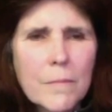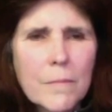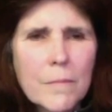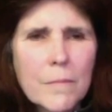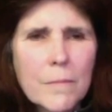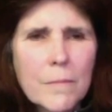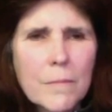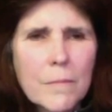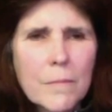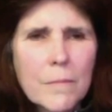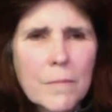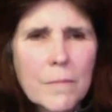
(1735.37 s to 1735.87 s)

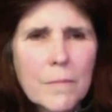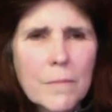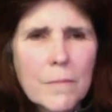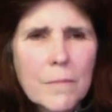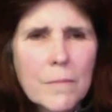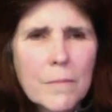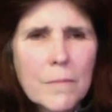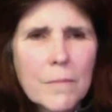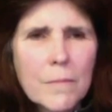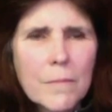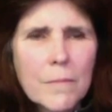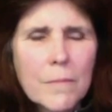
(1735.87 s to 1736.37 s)

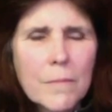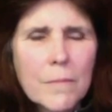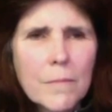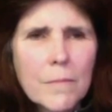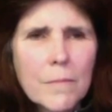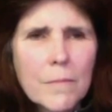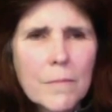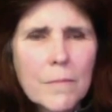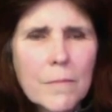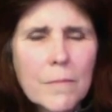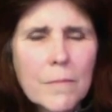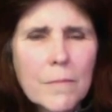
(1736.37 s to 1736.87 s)

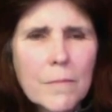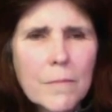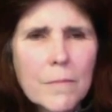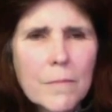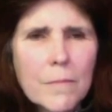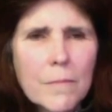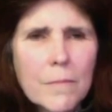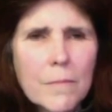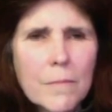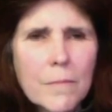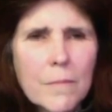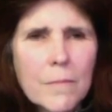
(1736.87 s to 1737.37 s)

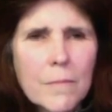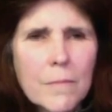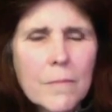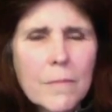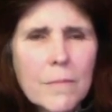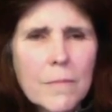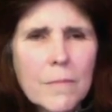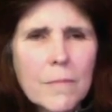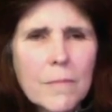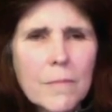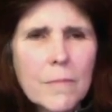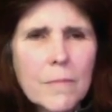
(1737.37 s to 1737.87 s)

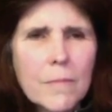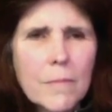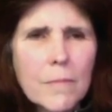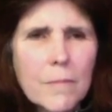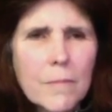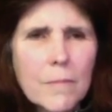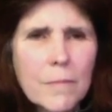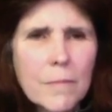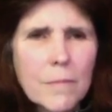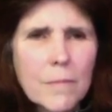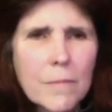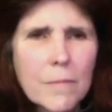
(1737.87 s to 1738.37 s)

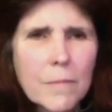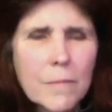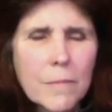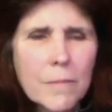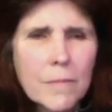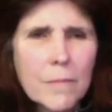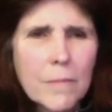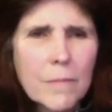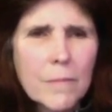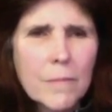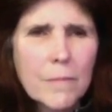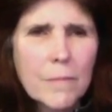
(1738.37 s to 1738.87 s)

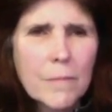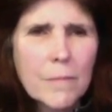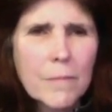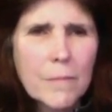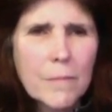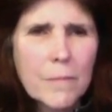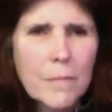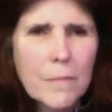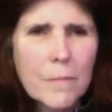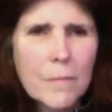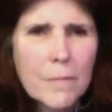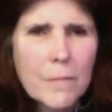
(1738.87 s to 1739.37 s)

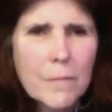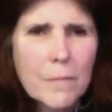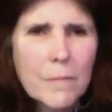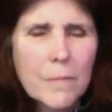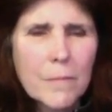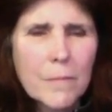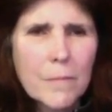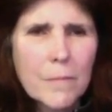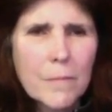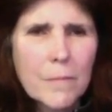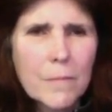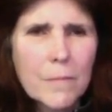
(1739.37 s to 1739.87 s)

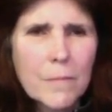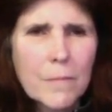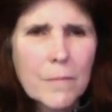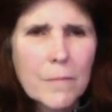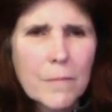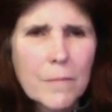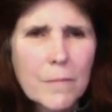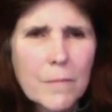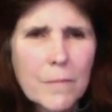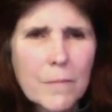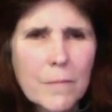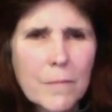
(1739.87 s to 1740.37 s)

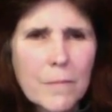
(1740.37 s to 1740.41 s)
(not speaking)